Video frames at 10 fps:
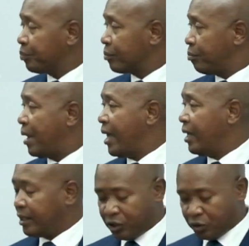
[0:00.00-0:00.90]
plan
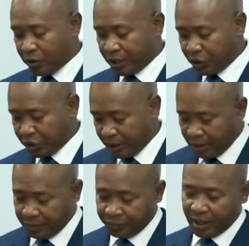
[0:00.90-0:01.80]
and strategic
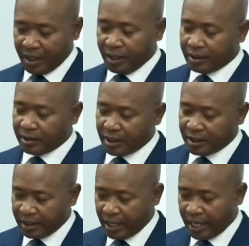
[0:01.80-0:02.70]

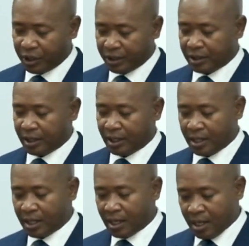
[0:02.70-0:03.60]
sending agency
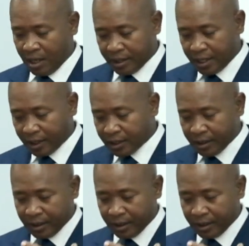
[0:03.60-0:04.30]
that